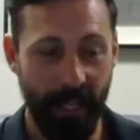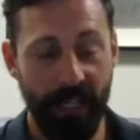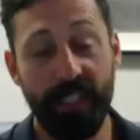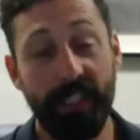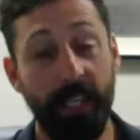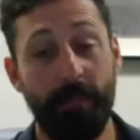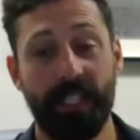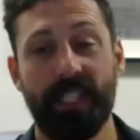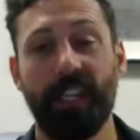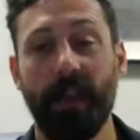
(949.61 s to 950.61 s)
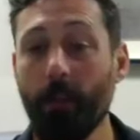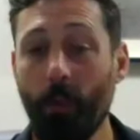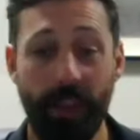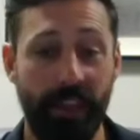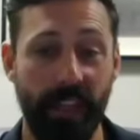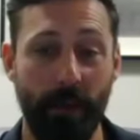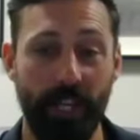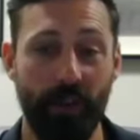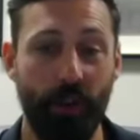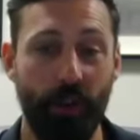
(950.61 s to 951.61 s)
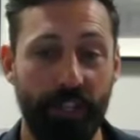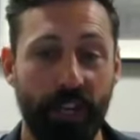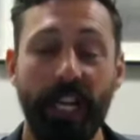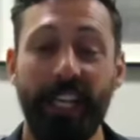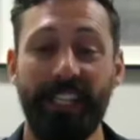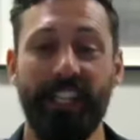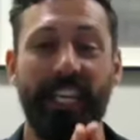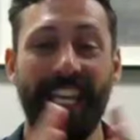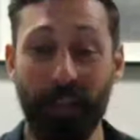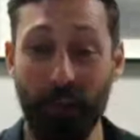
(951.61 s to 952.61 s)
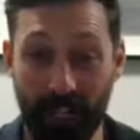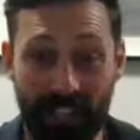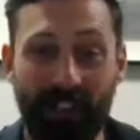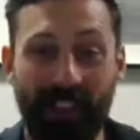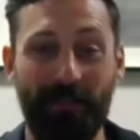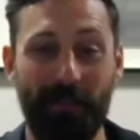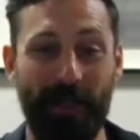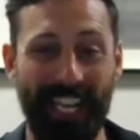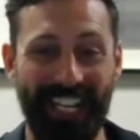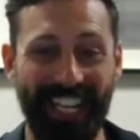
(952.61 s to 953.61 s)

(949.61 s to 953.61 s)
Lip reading: Sleep is the number one thing that we can alter to increase our lifespan.